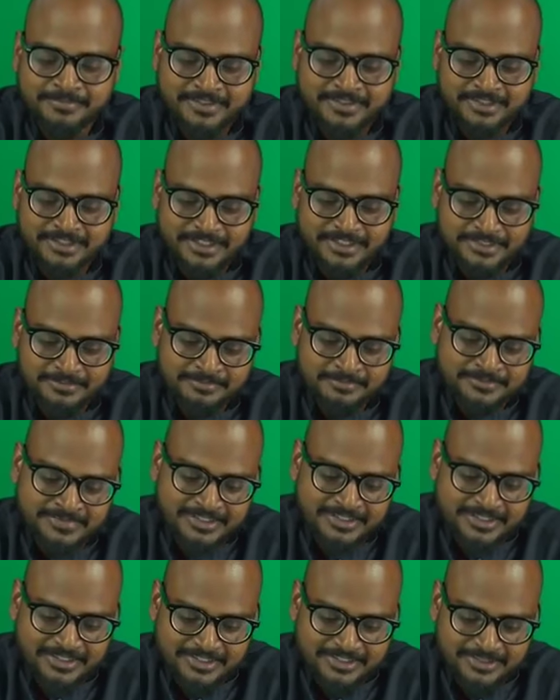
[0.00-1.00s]
Okay,
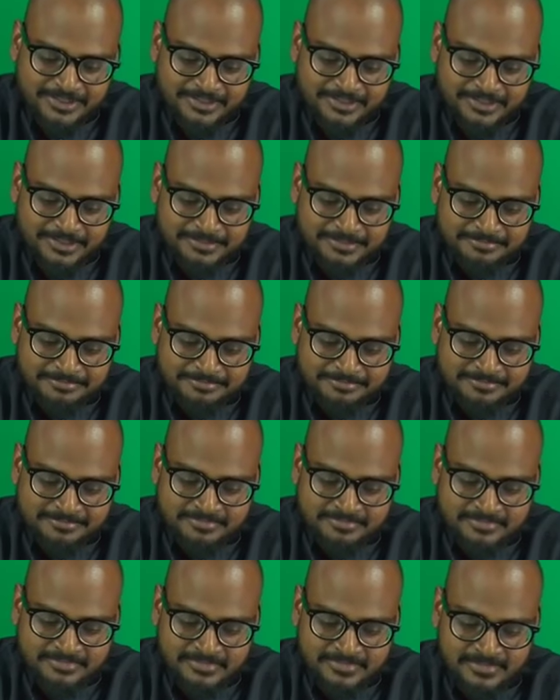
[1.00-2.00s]
so
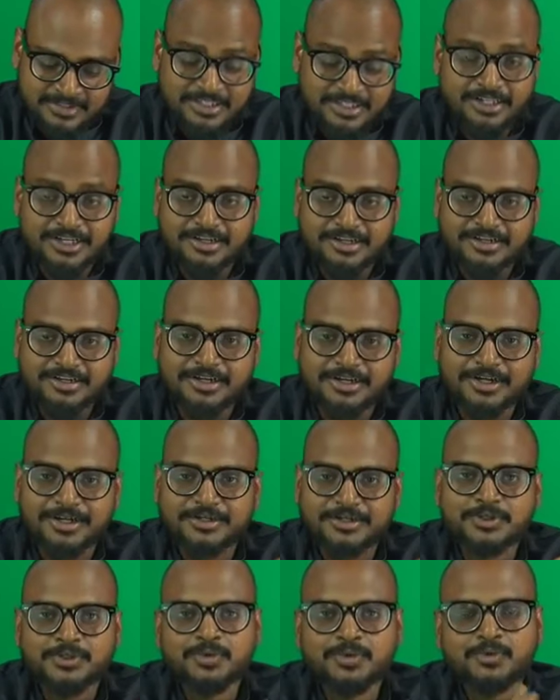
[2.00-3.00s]
there are uh,
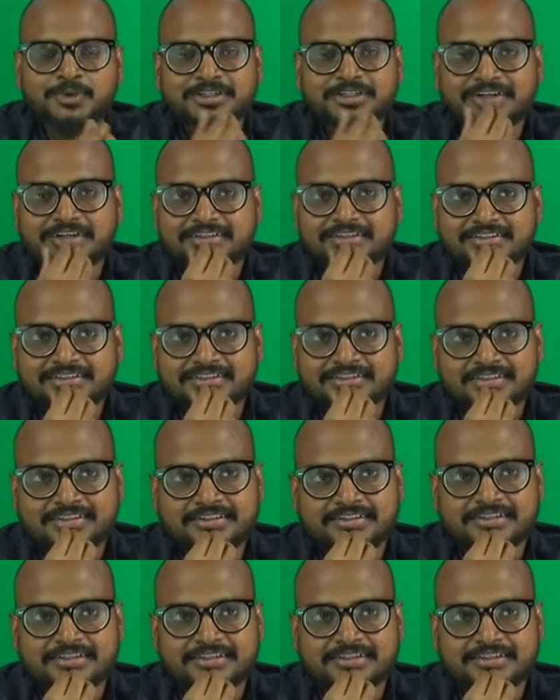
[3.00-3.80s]
two woodcutters.